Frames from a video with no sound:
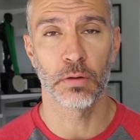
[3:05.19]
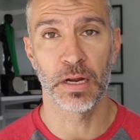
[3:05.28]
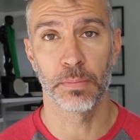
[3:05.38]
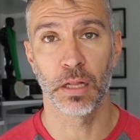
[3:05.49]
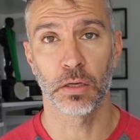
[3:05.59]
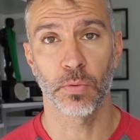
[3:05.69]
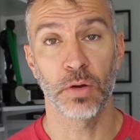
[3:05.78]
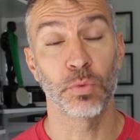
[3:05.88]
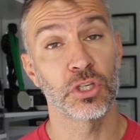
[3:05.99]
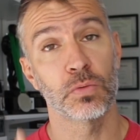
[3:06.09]
our metabolic
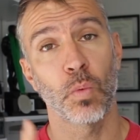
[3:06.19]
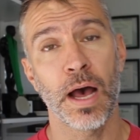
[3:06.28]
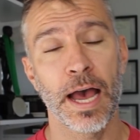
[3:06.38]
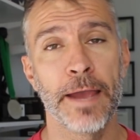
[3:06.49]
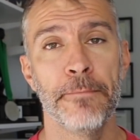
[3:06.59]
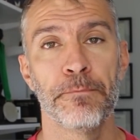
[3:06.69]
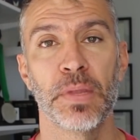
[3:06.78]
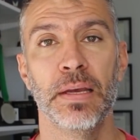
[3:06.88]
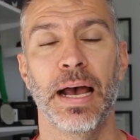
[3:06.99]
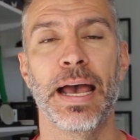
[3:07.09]
rate, which is why
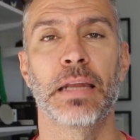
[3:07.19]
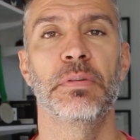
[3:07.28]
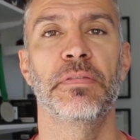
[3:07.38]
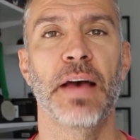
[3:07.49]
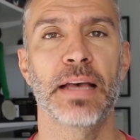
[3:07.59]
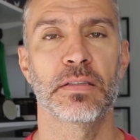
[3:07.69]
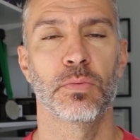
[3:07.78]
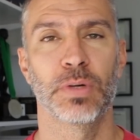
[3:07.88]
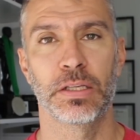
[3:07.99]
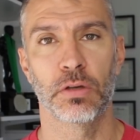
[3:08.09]
I had to be
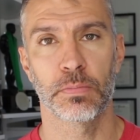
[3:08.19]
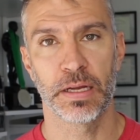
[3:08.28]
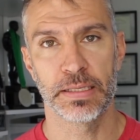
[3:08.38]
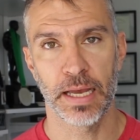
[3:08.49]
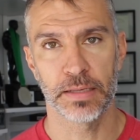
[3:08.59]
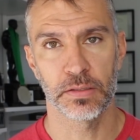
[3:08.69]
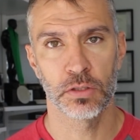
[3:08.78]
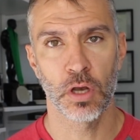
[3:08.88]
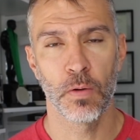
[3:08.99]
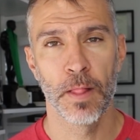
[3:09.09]
fasted when I took my test.
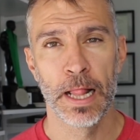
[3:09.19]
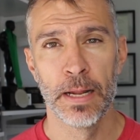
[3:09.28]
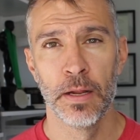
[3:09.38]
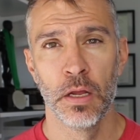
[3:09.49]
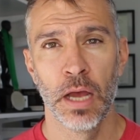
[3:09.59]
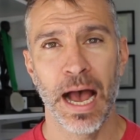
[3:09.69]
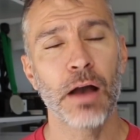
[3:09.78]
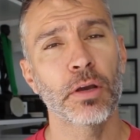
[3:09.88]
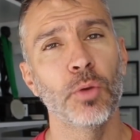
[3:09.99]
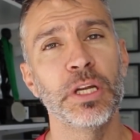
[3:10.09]
So
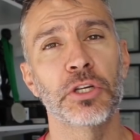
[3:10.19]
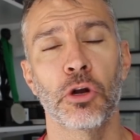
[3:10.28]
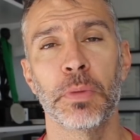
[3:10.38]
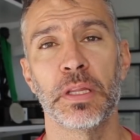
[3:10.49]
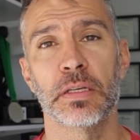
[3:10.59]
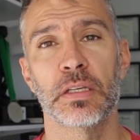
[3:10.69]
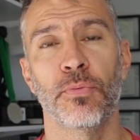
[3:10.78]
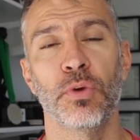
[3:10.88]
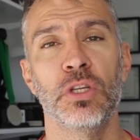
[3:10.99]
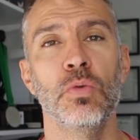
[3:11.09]
how can we determine this
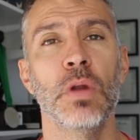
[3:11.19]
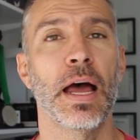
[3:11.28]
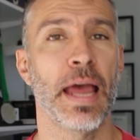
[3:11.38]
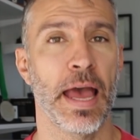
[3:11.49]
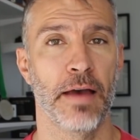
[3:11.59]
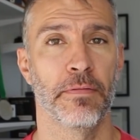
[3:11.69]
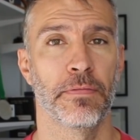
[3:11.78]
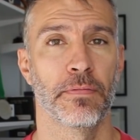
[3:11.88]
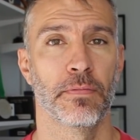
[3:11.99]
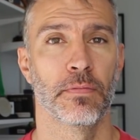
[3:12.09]
if we do not
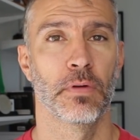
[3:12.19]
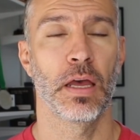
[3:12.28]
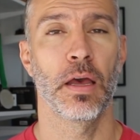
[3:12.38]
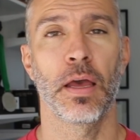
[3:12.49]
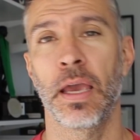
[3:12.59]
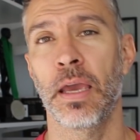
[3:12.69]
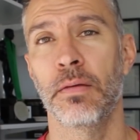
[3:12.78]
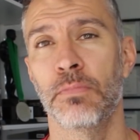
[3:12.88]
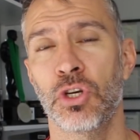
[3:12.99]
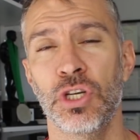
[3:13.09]
have
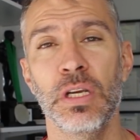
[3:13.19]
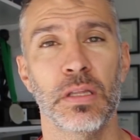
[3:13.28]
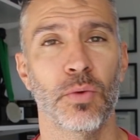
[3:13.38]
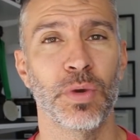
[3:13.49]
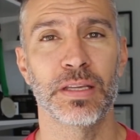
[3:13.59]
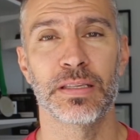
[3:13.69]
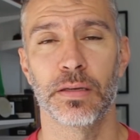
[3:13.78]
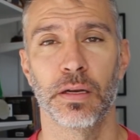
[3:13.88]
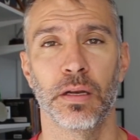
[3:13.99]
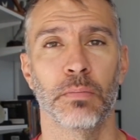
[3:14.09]
a machine that we can
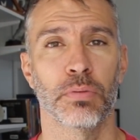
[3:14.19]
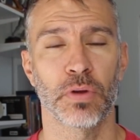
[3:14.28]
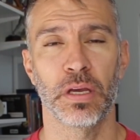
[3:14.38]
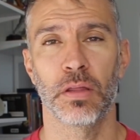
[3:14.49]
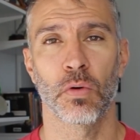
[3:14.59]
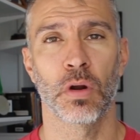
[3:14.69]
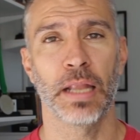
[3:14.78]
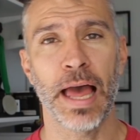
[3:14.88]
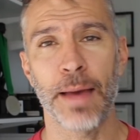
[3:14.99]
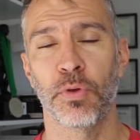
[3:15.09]
sit in and breathe, or a
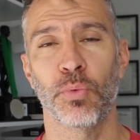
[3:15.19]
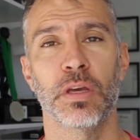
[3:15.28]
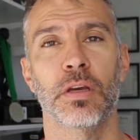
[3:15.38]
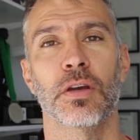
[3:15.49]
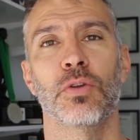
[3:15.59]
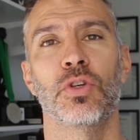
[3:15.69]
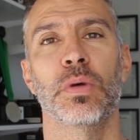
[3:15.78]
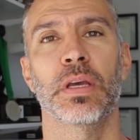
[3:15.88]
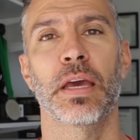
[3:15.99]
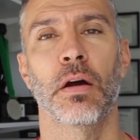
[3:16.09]
lab that we can go
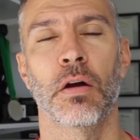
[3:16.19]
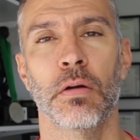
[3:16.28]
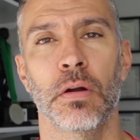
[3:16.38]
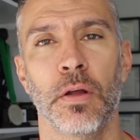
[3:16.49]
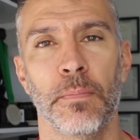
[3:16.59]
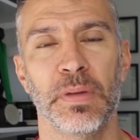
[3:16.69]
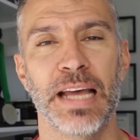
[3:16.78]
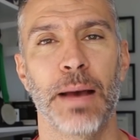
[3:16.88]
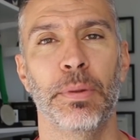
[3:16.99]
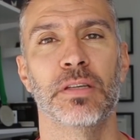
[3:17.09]
to and get our
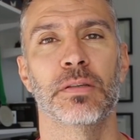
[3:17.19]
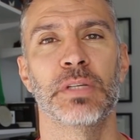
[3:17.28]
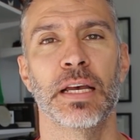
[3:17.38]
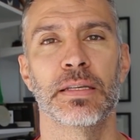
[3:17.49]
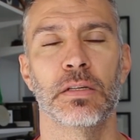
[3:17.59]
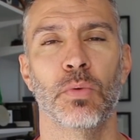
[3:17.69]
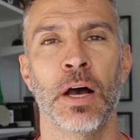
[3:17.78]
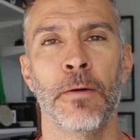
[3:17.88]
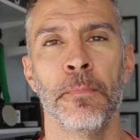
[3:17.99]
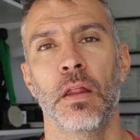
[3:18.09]
metabolism tested?
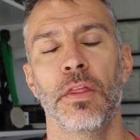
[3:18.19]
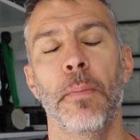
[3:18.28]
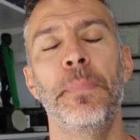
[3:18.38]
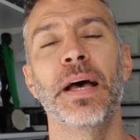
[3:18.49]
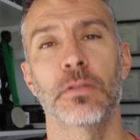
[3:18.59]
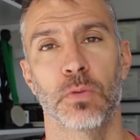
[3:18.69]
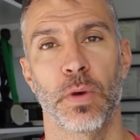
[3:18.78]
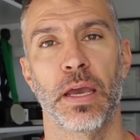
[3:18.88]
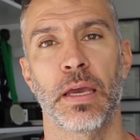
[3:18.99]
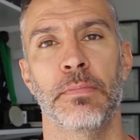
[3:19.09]
Well, the best
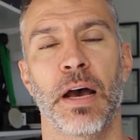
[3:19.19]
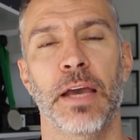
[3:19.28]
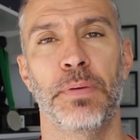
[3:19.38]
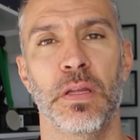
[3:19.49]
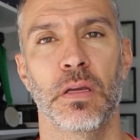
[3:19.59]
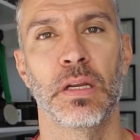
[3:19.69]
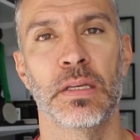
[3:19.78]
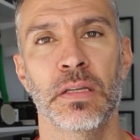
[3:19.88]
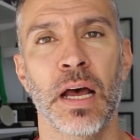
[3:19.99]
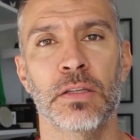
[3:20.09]
way, in my opinion,
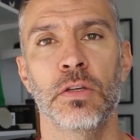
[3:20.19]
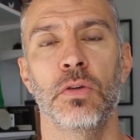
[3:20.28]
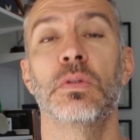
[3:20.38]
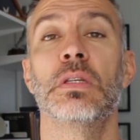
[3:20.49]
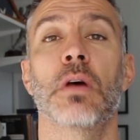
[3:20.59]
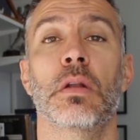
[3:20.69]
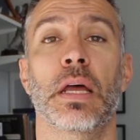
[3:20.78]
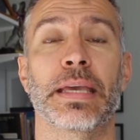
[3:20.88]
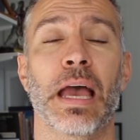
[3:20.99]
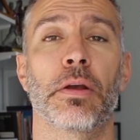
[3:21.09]
is not to use these
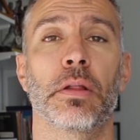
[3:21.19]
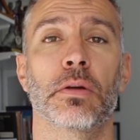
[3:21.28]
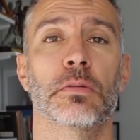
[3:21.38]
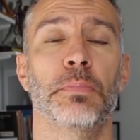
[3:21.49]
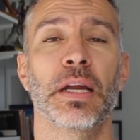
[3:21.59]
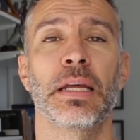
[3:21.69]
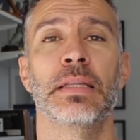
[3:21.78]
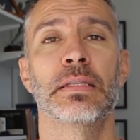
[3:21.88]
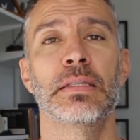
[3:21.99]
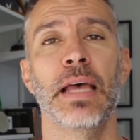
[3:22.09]
online calculators, but
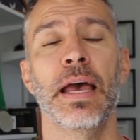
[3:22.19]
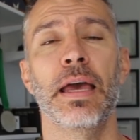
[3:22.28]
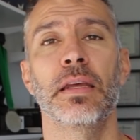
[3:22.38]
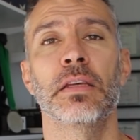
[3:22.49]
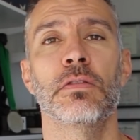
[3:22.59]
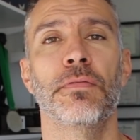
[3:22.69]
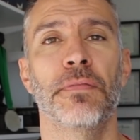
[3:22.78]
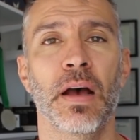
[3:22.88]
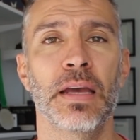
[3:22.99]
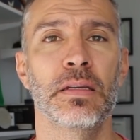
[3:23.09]
instead is to
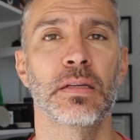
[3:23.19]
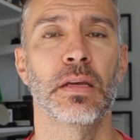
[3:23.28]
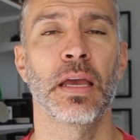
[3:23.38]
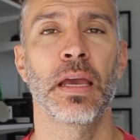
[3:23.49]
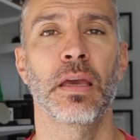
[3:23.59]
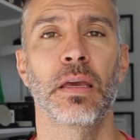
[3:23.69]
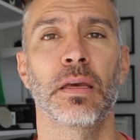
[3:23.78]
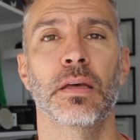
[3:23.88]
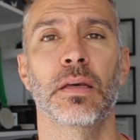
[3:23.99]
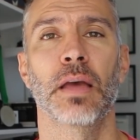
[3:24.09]
find
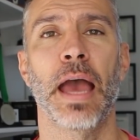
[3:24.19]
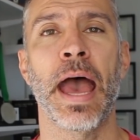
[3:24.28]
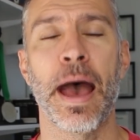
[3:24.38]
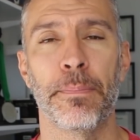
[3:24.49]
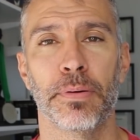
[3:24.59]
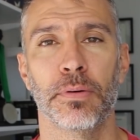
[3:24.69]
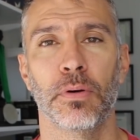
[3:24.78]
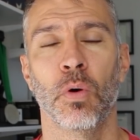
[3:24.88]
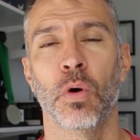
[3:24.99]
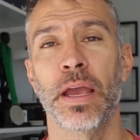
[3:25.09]
a app
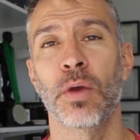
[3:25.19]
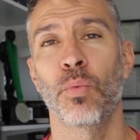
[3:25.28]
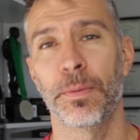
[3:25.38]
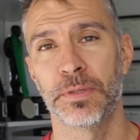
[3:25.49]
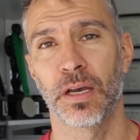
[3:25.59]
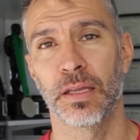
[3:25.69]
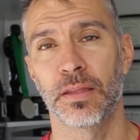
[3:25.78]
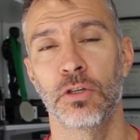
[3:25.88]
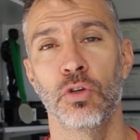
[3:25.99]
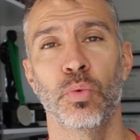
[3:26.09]
or a
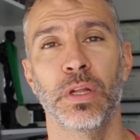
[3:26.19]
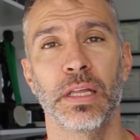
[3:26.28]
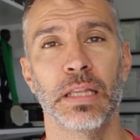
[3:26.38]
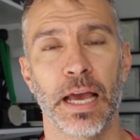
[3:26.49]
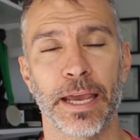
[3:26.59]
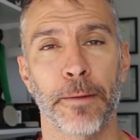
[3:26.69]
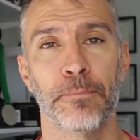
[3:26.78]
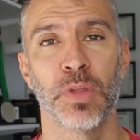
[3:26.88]
website that you really like